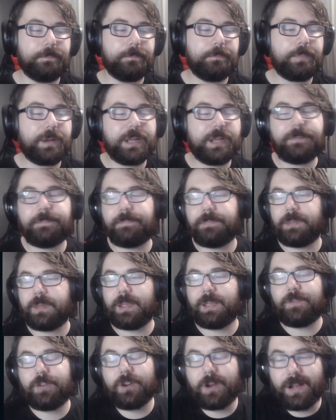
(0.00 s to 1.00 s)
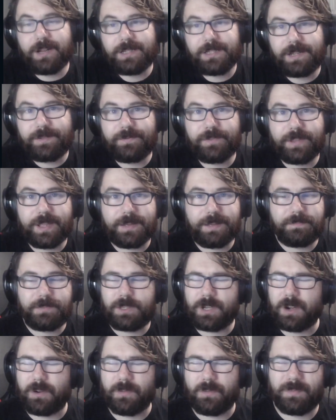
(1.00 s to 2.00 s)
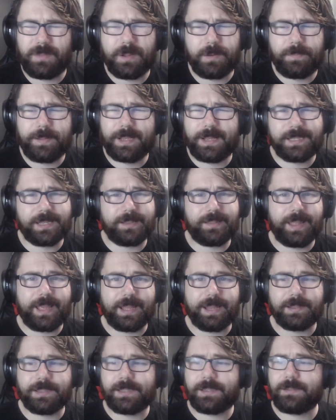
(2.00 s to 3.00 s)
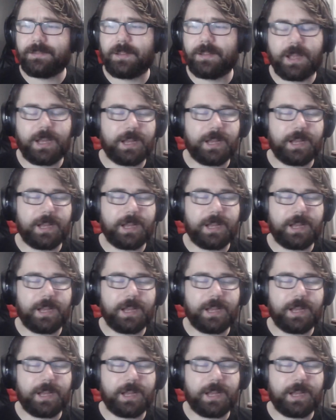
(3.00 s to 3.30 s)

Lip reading: But if you're hunting for them, don't. They're basic lands.